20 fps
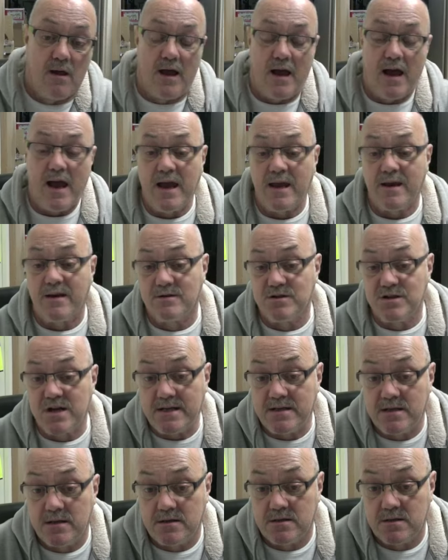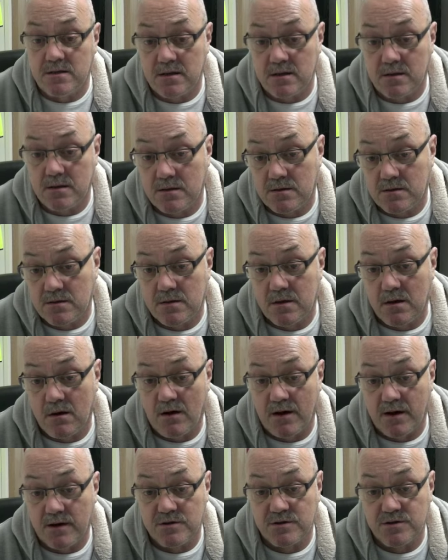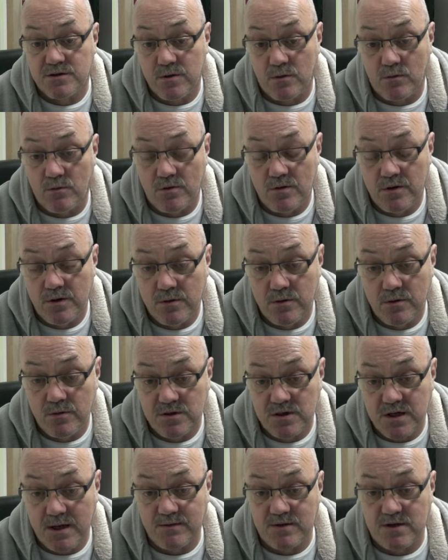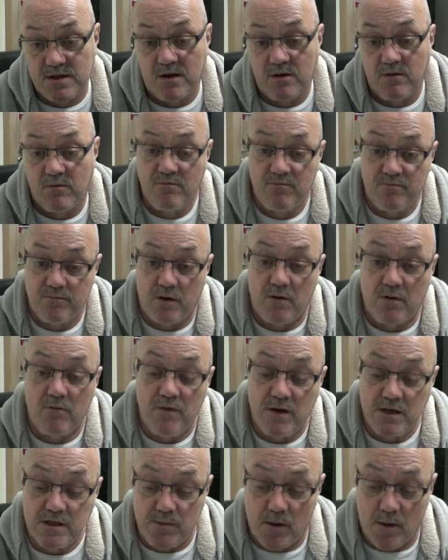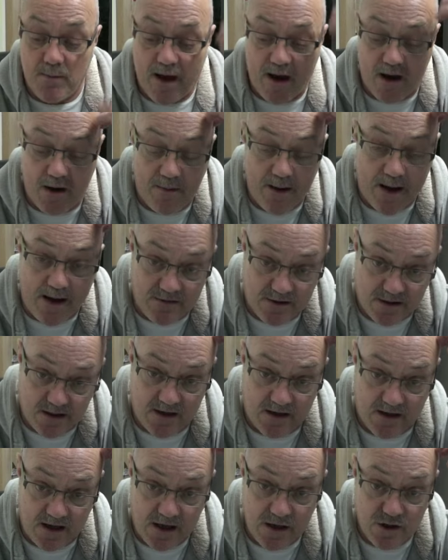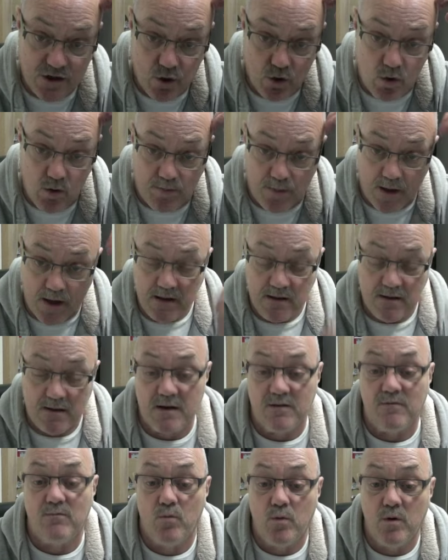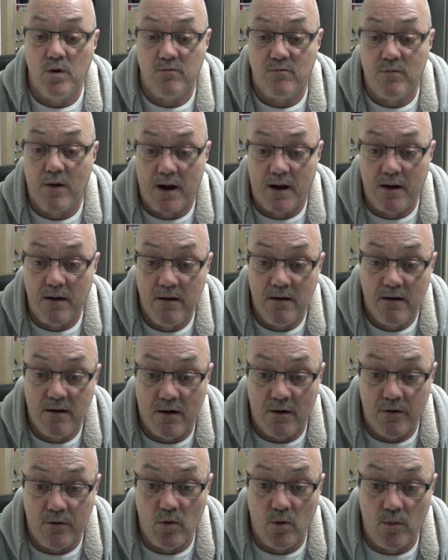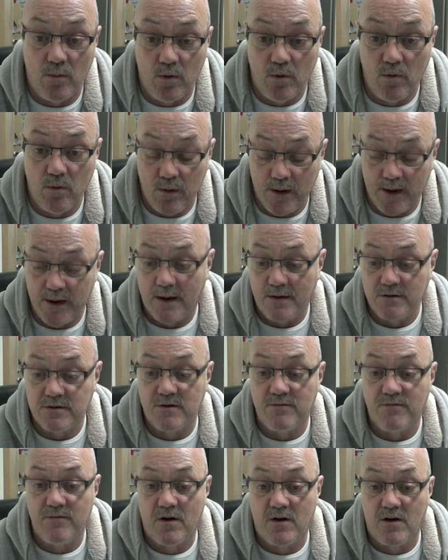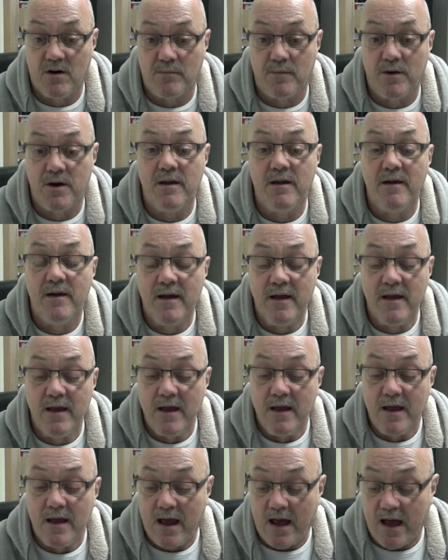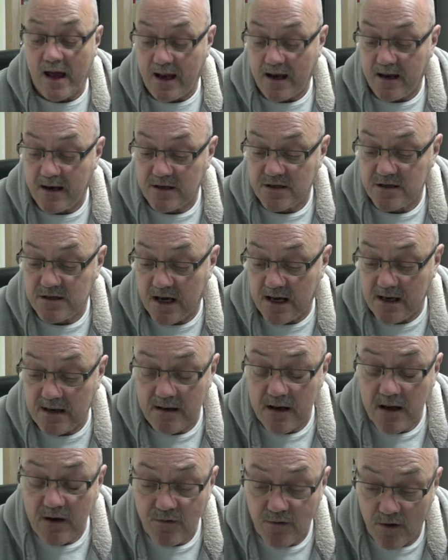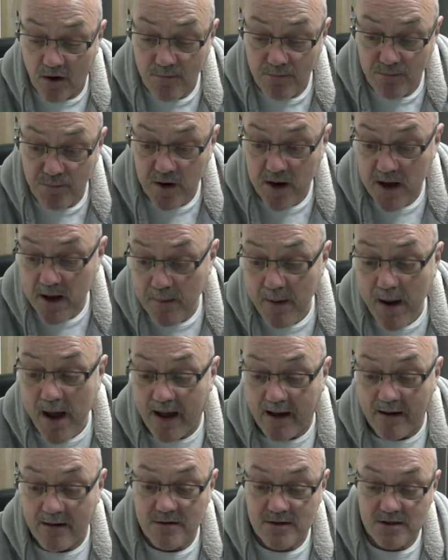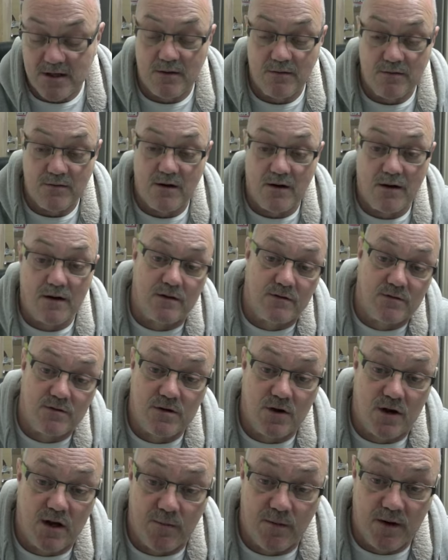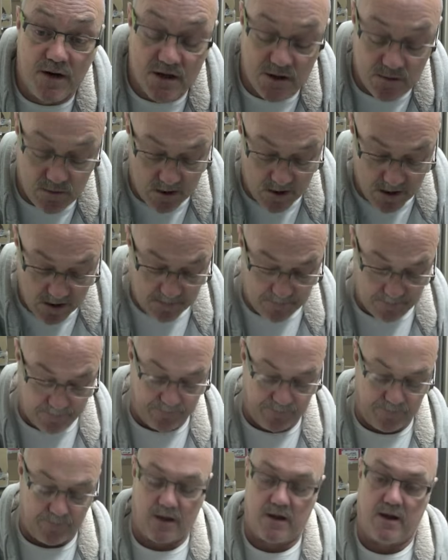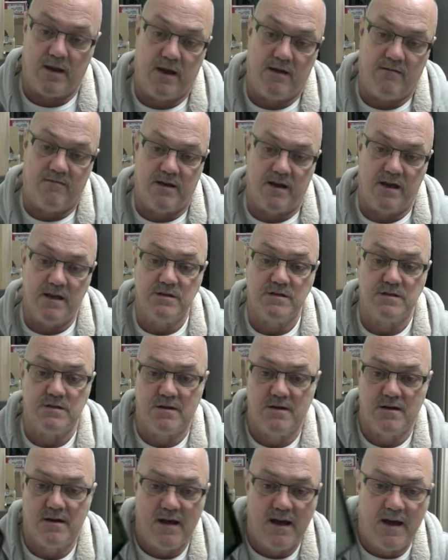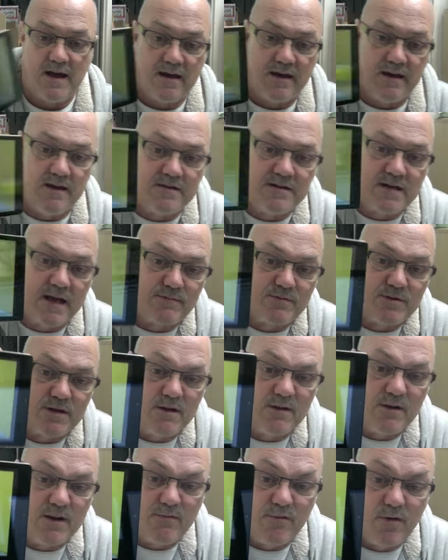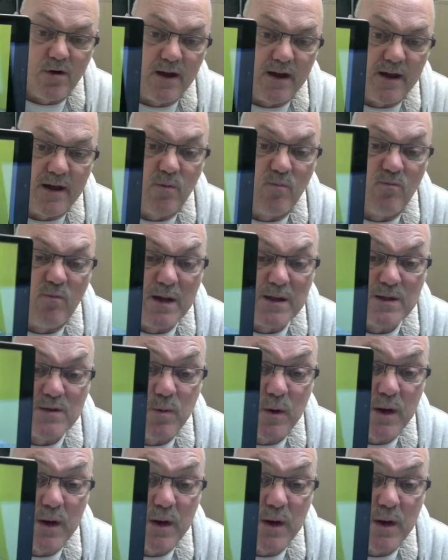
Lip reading: And I chatted to the guy in the store who seemed to know a reasonable amount about it, and he assured me that it would run a normal Windows environment. And he said, if not, bring it back. So I took him at his word, and here it is. And he's absolutely right, it runs